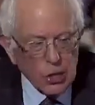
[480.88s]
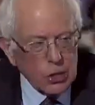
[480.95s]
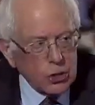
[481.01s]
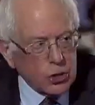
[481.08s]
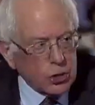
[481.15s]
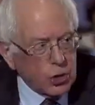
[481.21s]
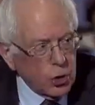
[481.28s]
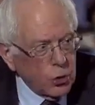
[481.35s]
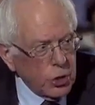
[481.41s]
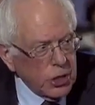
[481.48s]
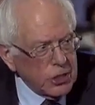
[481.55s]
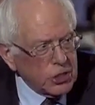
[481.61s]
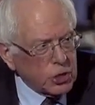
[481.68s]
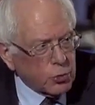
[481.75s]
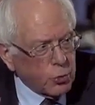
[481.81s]

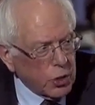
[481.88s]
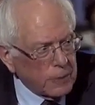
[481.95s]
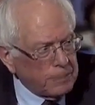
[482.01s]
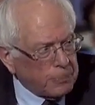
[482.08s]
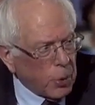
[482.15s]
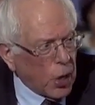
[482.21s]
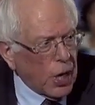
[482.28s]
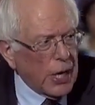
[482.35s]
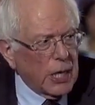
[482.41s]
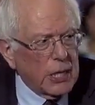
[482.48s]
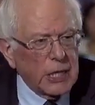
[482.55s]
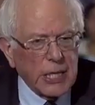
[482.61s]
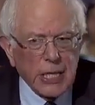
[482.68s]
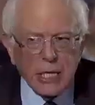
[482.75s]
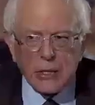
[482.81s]
Students would
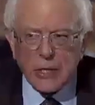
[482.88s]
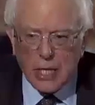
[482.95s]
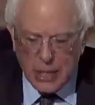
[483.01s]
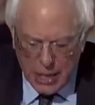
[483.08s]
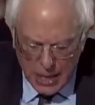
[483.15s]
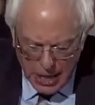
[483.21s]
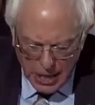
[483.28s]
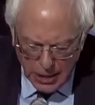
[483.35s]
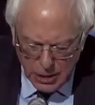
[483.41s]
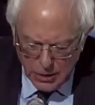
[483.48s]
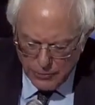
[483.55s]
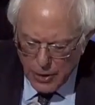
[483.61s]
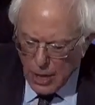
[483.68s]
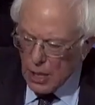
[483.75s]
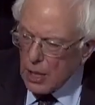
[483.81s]
boil in the heat
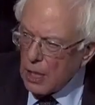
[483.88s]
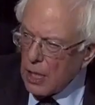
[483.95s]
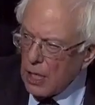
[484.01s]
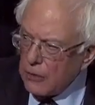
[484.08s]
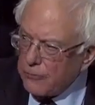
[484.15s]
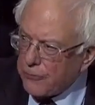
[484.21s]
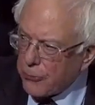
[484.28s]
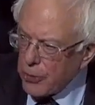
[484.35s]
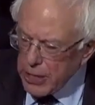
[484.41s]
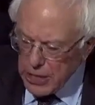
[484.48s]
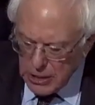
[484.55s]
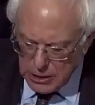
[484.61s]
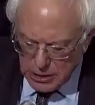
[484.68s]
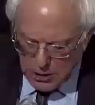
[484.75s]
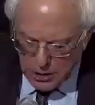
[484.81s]
and
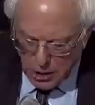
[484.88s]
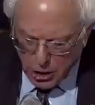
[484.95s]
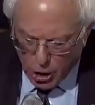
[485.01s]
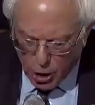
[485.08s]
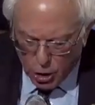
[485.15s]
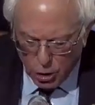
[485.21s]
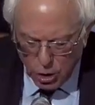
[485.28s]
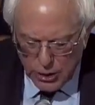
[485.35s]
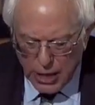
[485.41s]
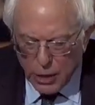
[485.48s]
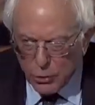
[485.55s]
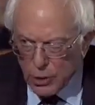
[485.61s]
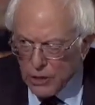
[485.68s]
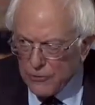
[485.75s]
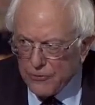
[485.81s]
freeze in the cold. They
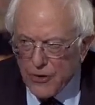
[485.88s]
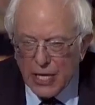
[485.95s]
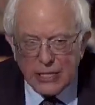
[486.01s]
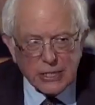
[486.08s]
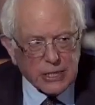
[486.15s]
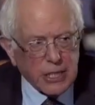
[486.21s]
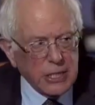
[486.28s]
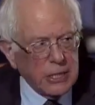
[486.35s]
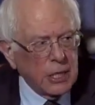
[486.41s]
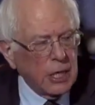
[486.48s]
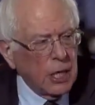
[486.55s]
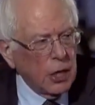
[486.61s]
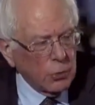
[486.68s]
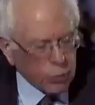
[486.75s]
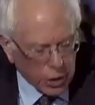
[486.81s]
were infested
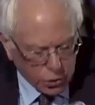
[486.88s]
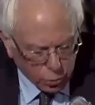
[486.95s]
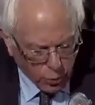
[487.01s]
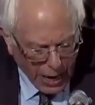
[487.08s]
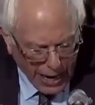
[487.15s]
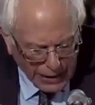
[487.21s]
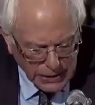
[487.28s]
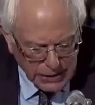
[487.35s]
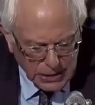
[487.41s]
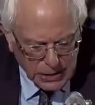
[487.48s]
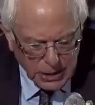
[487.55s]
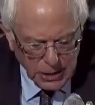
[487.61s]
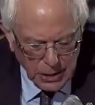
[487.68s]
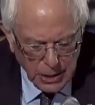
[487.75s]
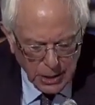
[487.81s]
with
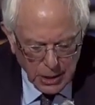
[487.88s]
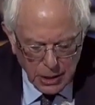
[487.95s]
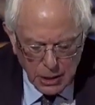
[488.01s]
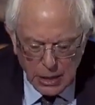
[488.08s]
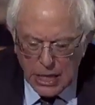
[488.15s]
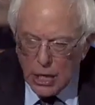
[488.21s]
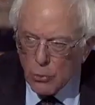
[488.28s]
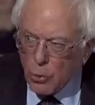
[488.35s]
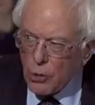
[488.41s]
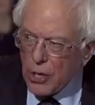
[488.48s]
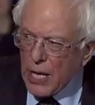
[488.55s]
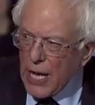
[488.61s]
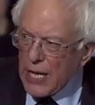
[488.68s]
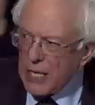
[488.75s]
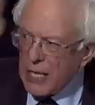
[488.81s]
rats. They were
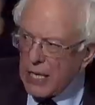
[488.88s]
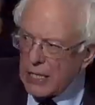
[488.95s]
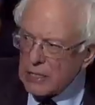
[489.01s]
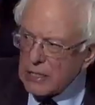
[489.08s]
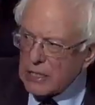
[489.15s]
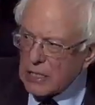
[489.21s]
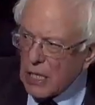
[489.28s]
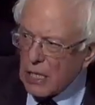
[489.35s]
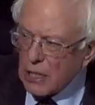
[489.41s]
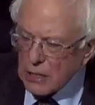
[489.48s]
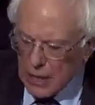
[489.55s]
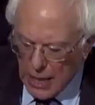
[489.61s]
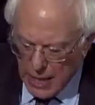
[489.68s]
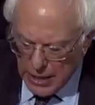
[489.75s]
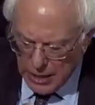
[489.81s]
an insult
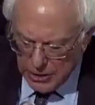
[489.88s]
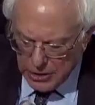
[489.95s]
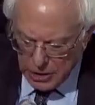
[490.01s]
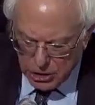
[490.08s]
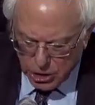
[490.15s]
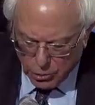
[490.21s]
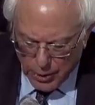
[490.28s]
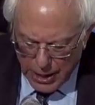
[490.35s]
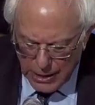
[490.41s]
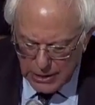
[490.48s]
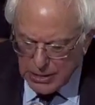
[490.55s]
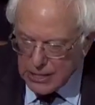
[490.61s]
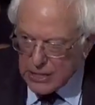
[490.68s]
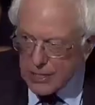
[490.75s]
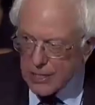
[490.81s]
and a
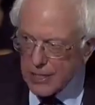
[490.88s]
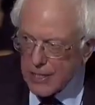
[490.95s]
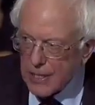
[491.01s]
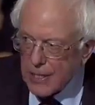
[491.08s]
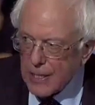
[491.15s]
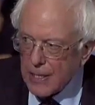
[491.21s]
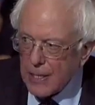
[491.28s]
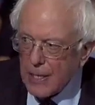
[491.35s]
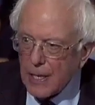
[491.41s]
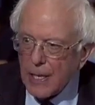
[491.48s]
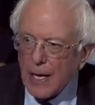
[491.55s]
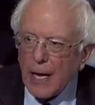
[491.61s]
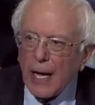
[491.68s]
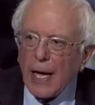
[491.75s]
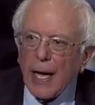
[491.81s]
disgrace.
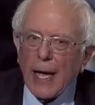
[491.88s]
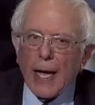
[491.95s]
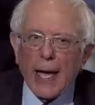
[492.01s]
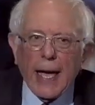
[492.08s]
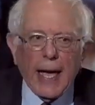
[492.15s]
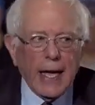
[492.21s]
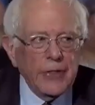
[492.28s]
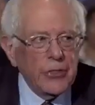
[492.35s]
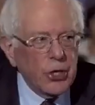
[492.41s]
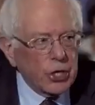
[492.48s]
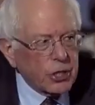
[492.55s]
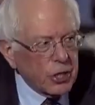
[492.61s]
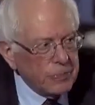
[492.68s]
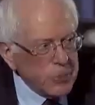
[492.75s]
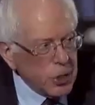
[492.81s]
And the
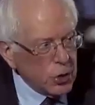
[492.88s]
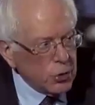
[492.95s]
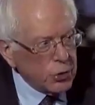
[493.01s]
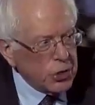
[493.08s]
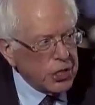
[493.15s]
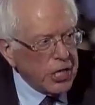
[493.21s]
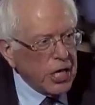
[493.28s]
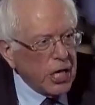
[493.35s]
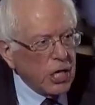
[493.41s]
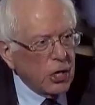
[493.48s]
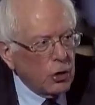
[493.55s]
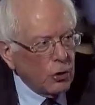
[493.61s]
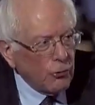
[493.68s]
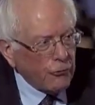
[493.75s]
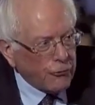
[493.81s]

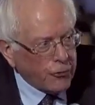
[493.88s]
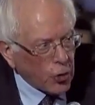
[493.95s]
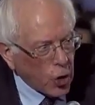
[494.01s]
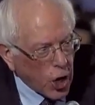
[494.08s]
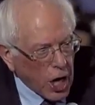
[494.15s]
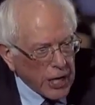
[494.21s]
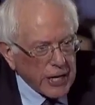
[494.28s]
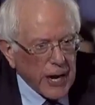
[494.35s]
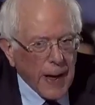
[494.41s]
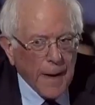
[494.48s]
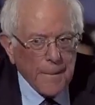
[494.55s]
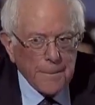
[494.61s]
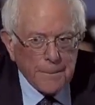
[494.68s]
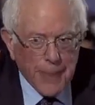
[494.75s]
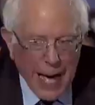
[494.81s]
community
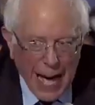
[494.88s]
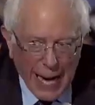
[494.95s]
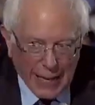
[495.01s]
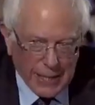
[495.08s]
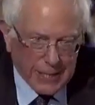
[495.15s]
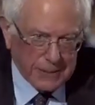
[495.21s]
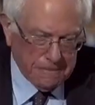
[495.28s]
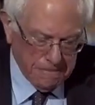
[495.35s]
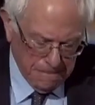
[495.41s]
fought back.